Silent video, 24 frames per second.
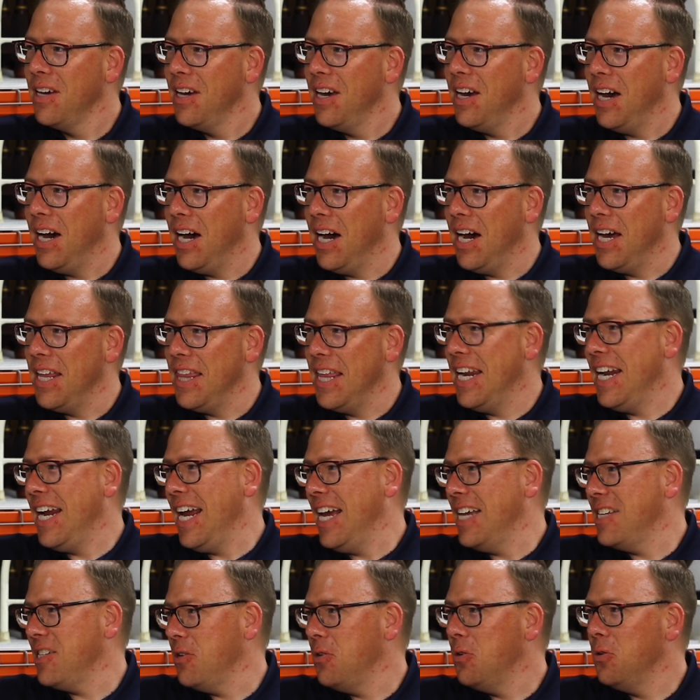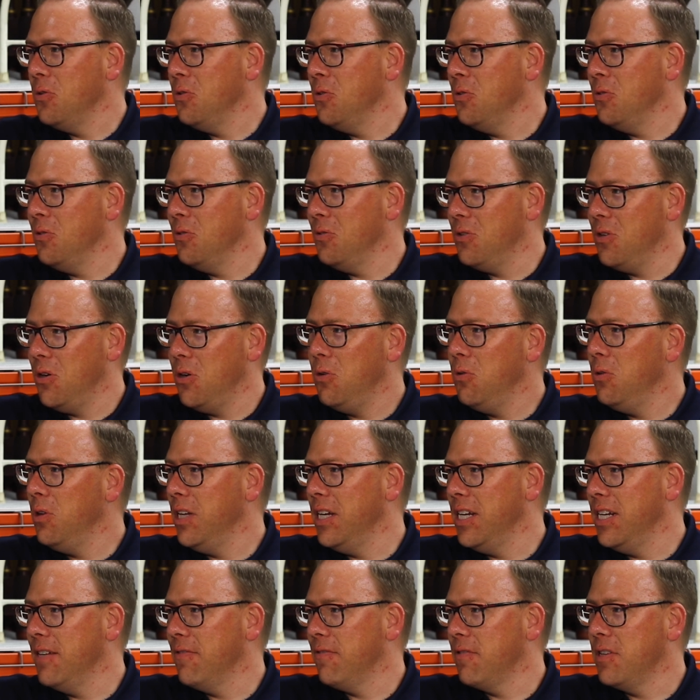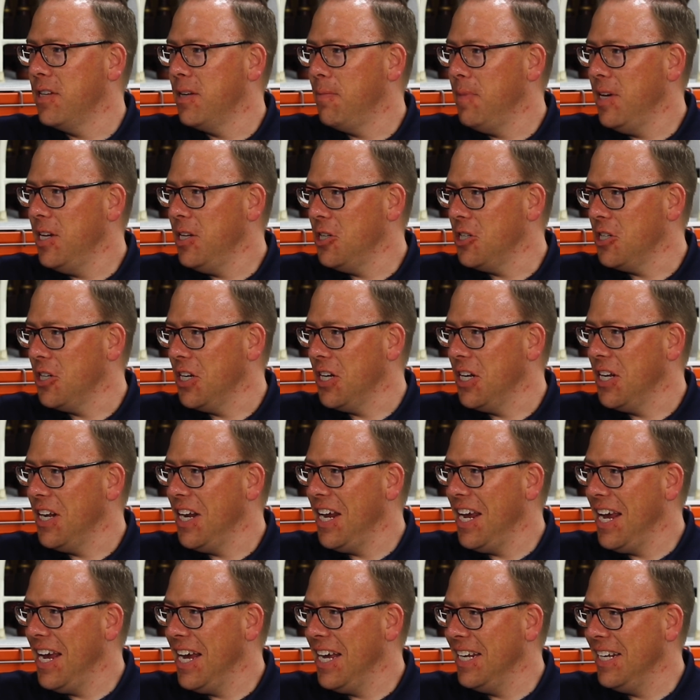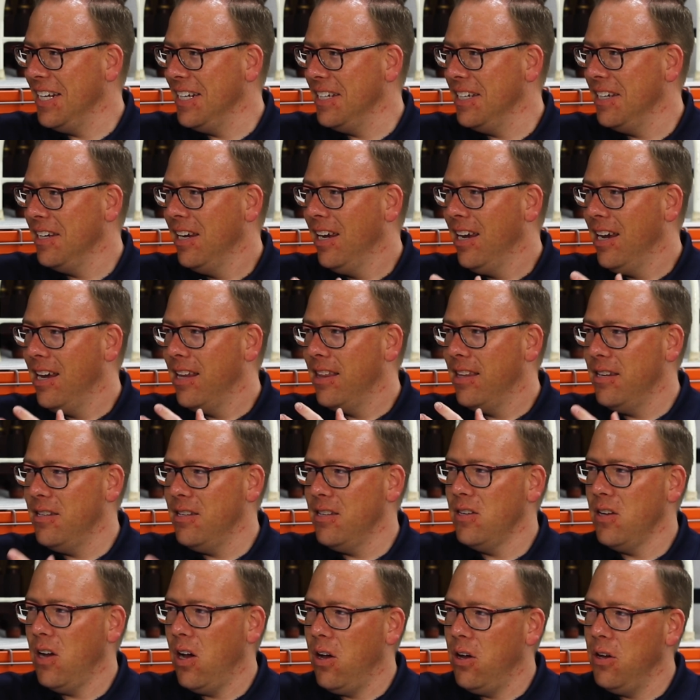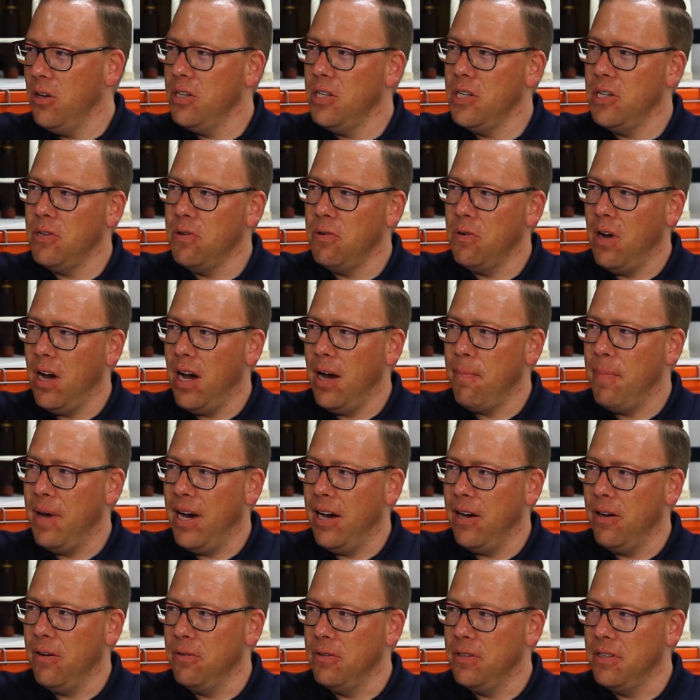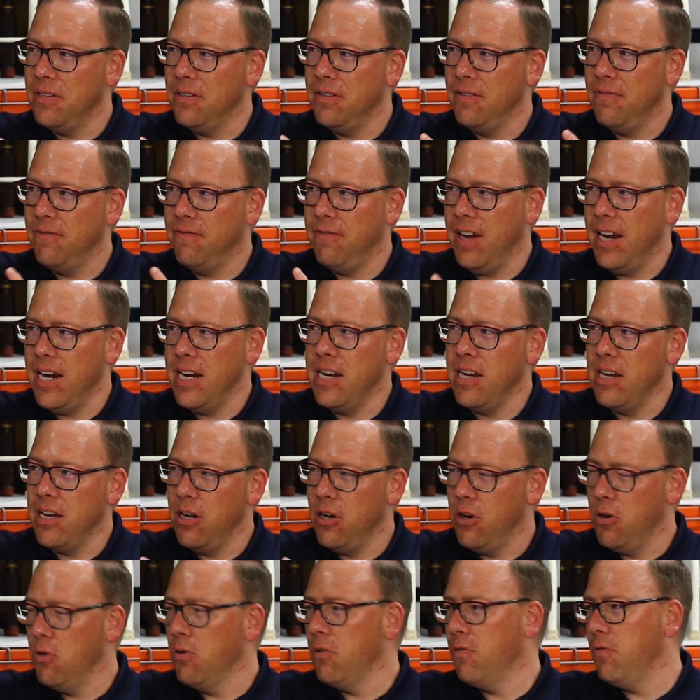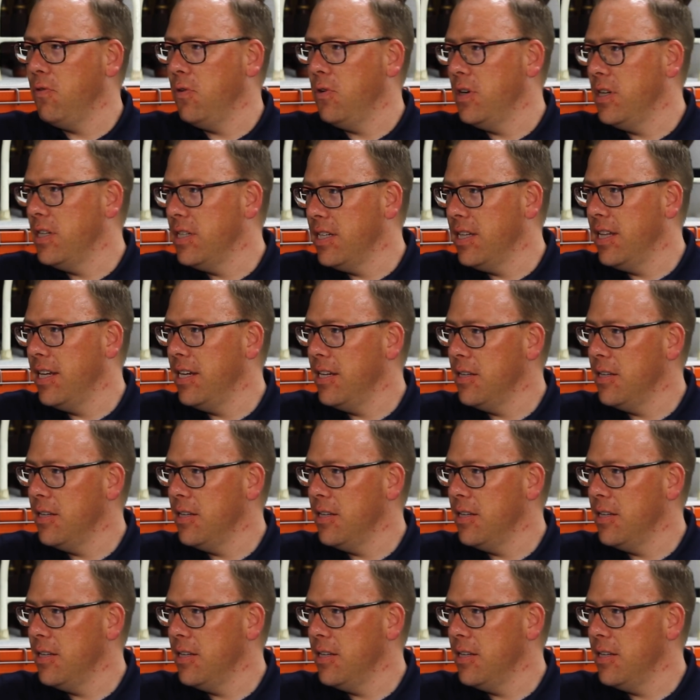Then it has a whole totally different dimension. And this is also about finding your voice in the